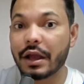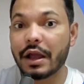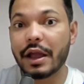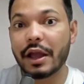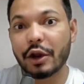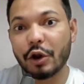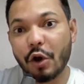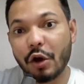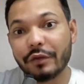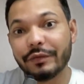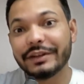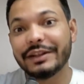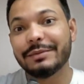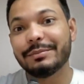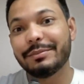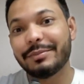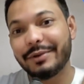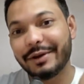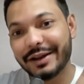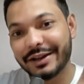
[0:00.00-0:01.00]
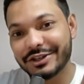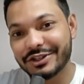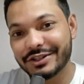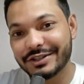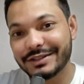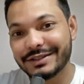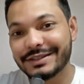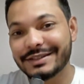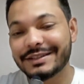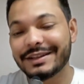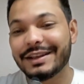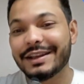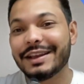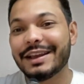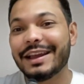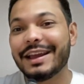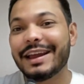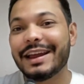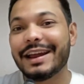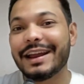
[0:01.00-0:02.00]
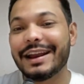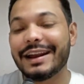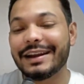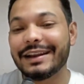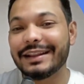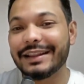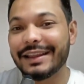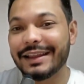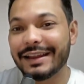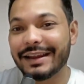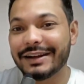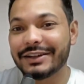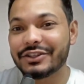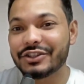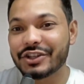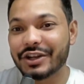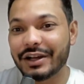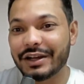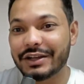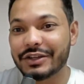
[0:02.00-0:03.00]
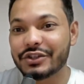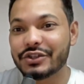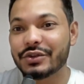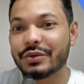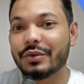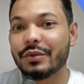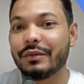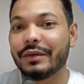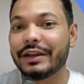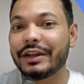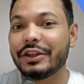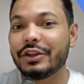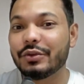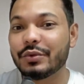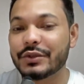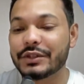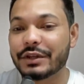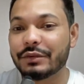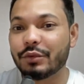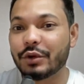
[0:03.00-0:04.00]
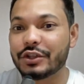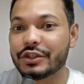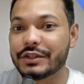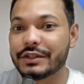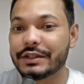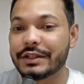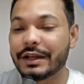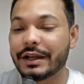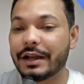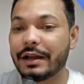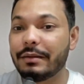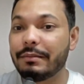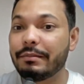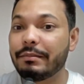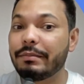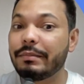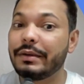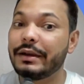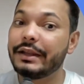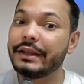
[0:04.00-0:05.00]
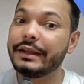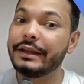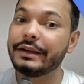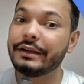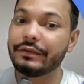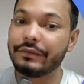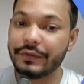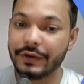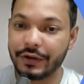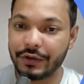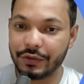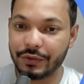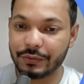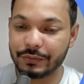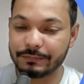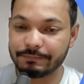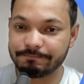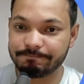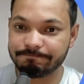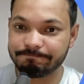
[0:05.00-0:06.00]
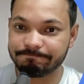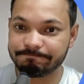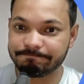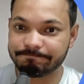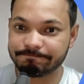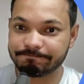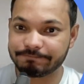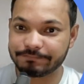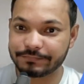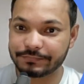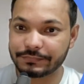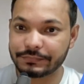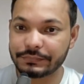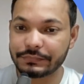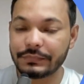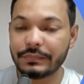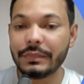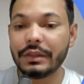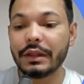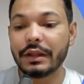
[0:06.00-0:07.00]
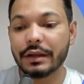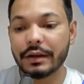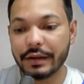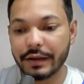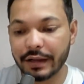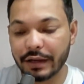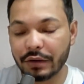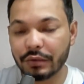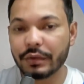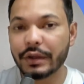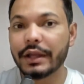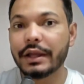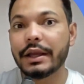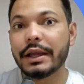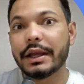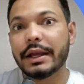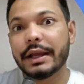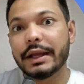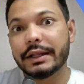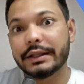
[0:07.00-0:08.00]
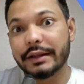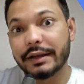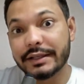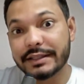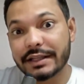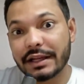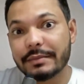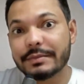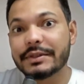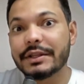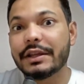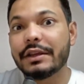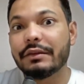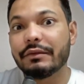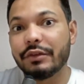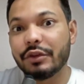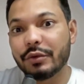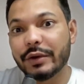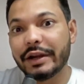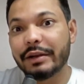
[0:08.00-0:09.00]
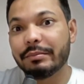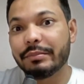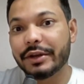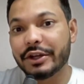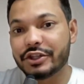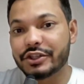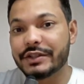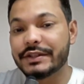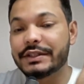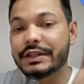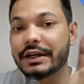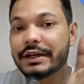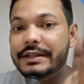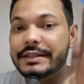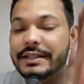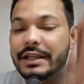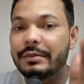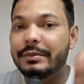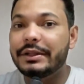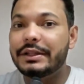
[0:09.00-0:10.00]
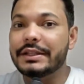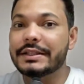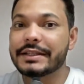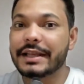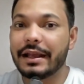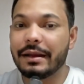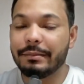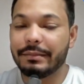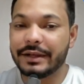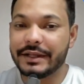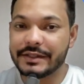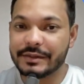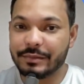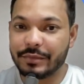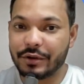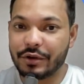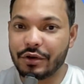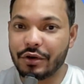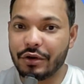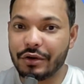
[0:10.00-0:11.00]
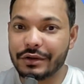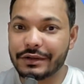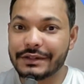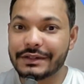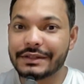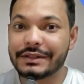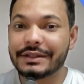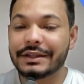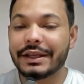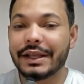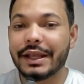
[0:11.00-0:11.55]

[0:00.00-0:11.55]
along with impressions, and they get charged when a user watches the complete video. Now, the reason I'm saying view and impressions are same in this campaign is because